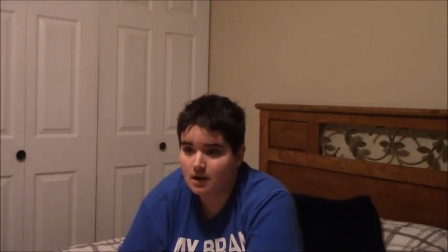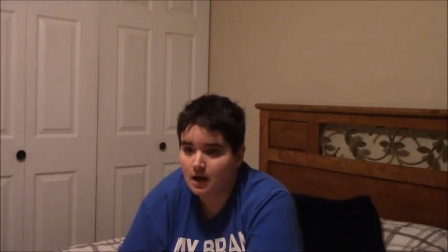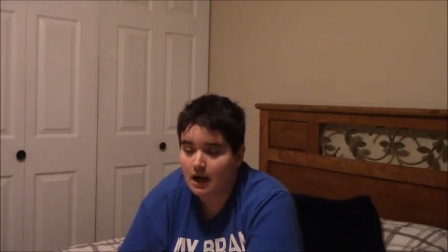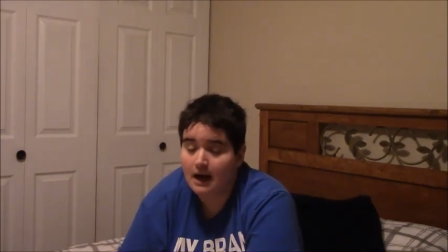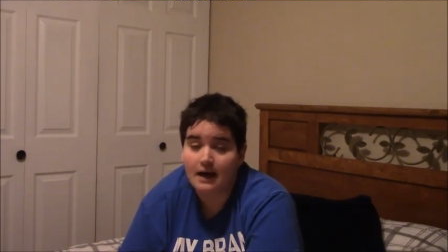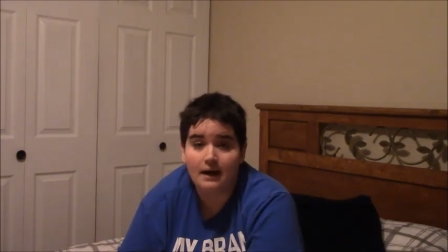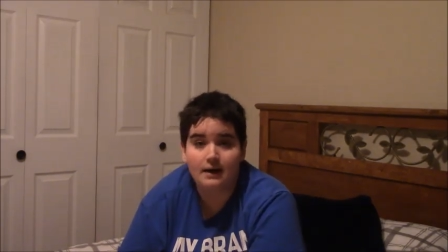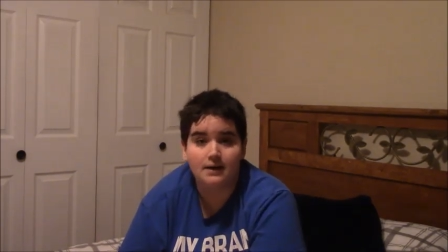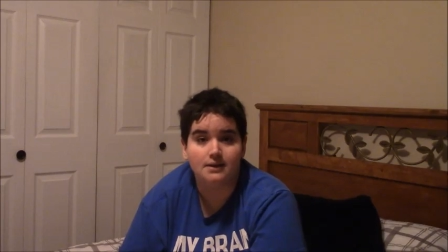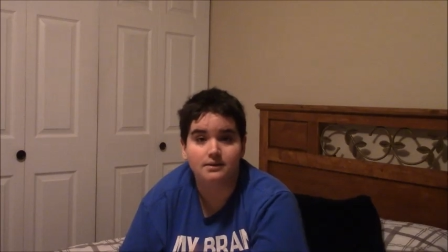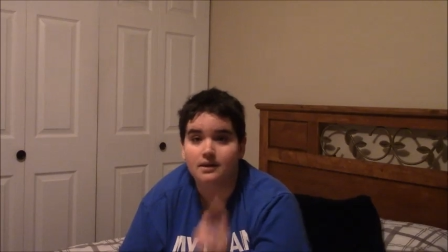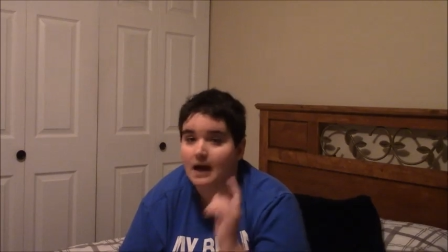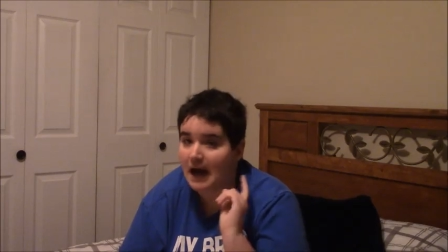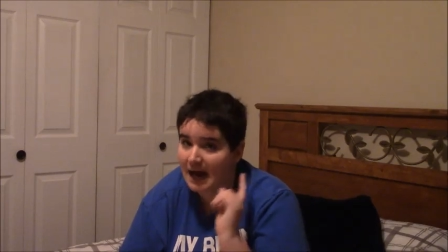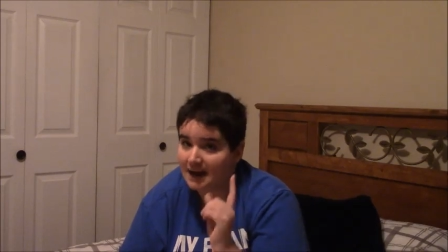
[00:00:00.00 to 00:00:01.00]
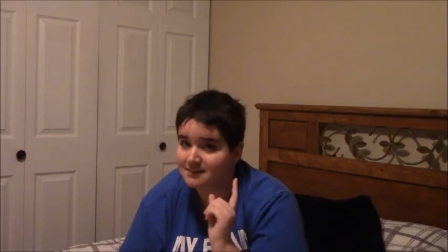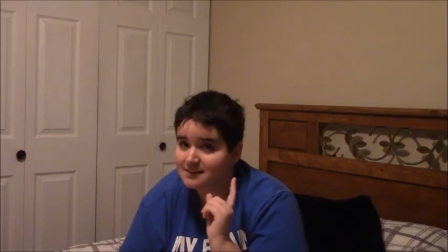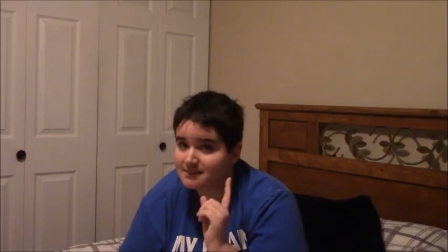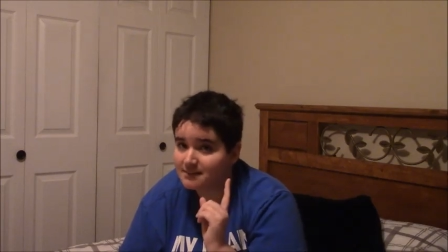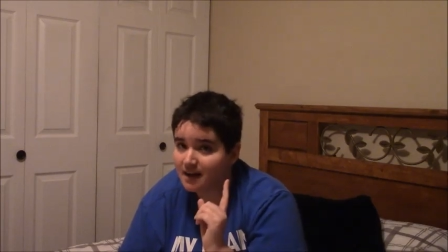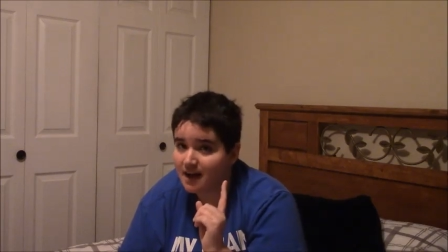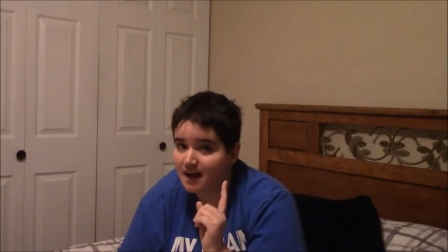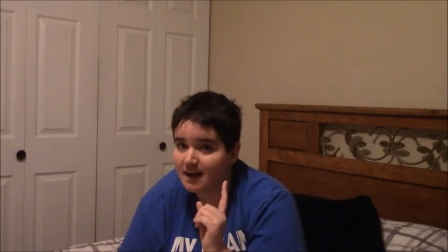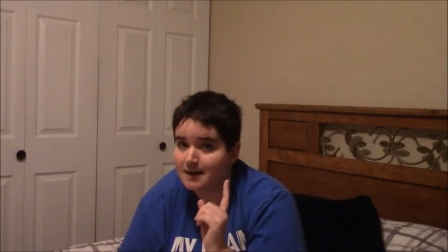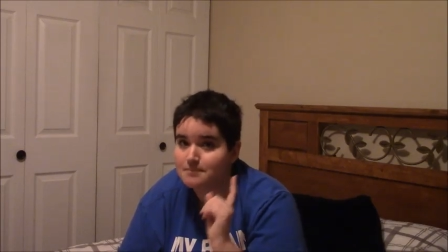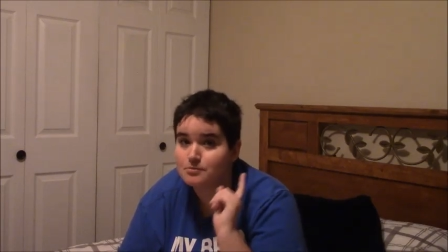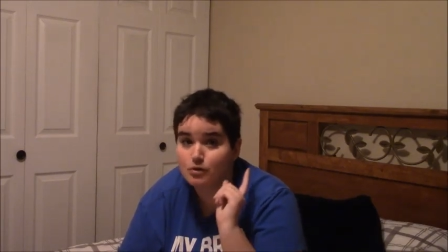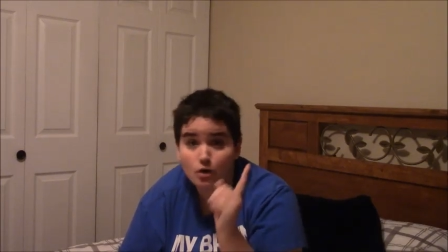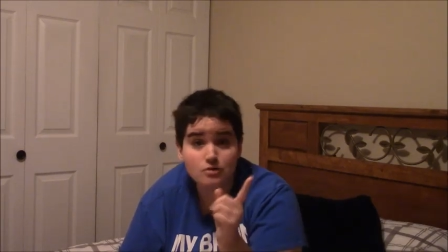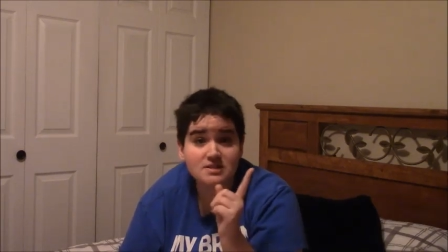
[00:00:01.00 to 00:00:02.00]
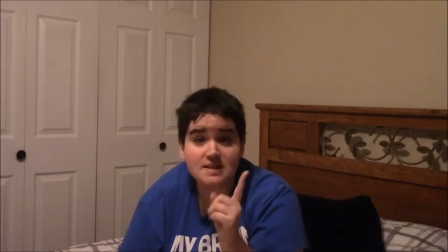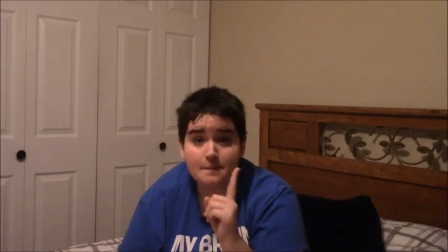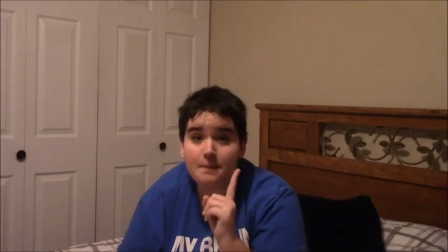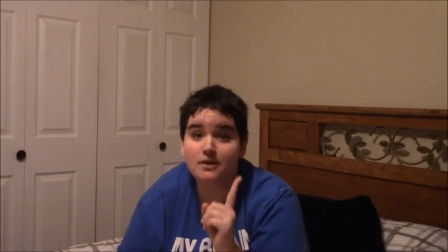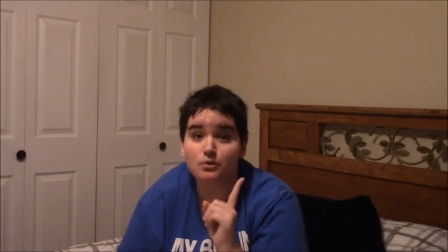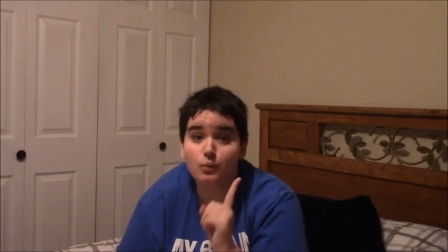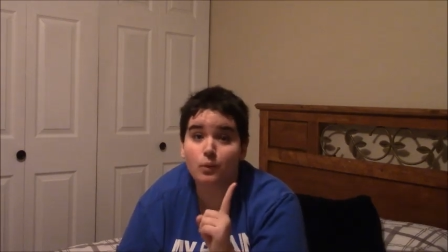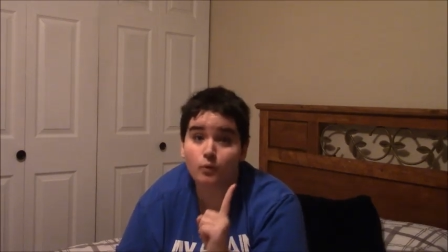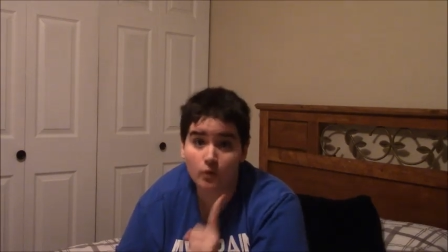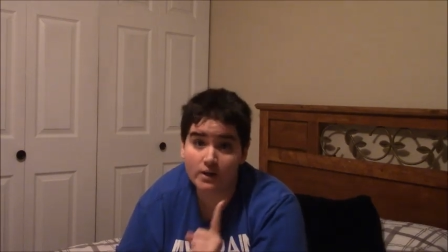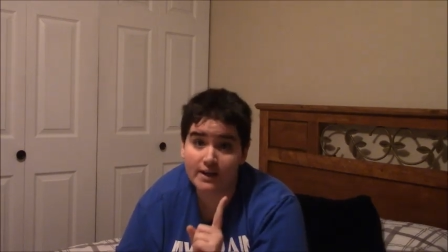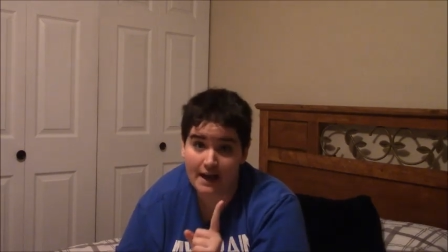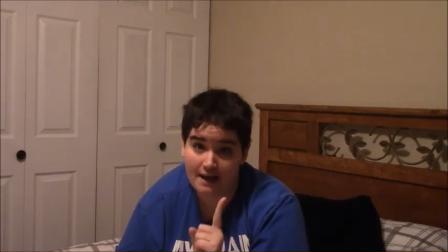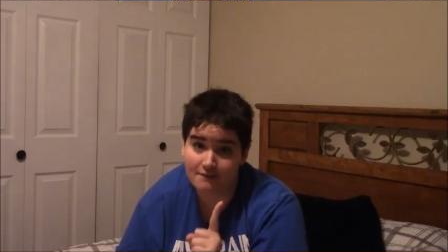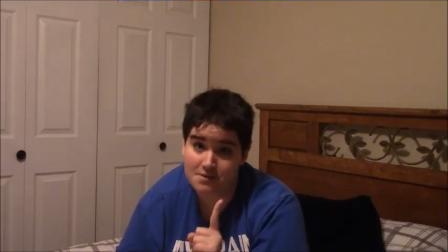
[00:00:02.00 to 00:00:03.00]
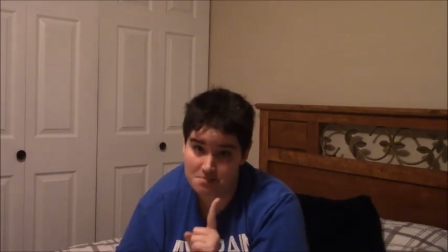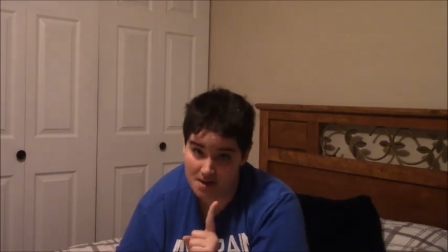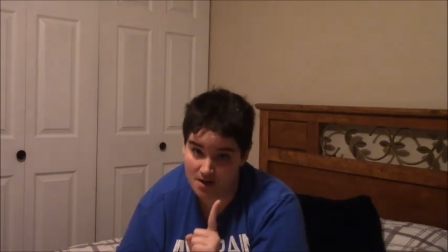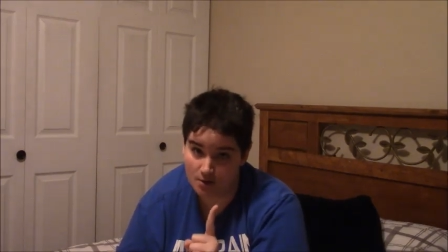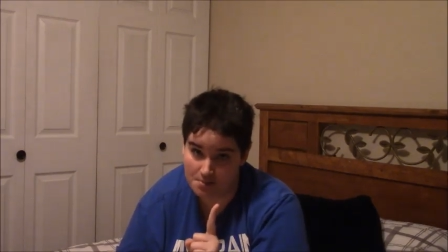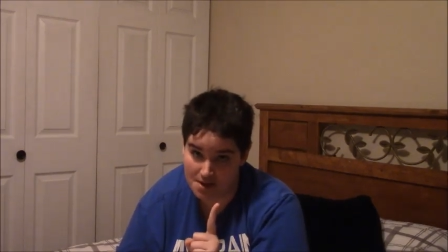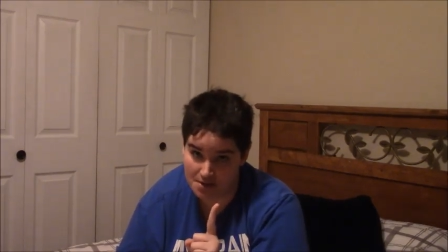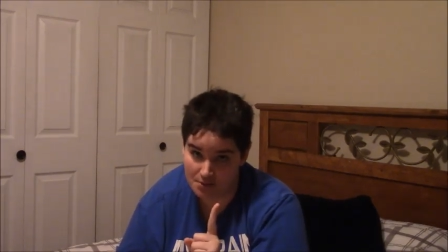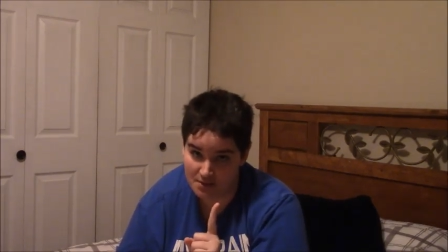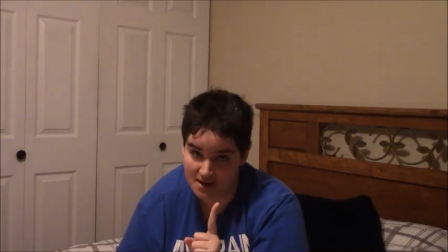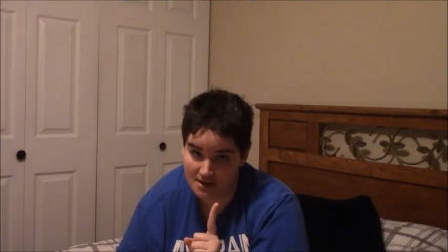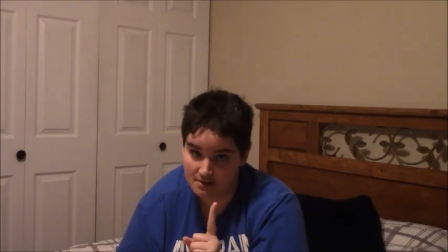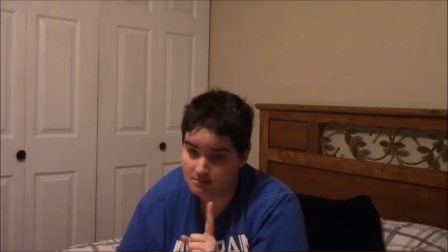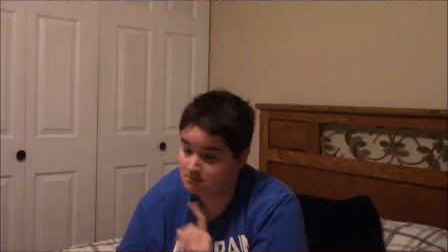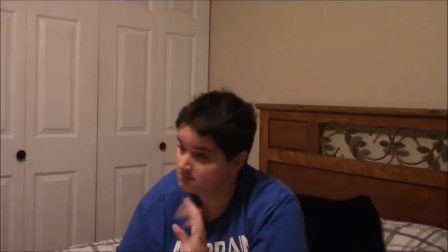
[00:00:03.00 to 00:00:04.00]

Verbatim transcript: And at the time, those seatbelts were really heavy metal, by the way.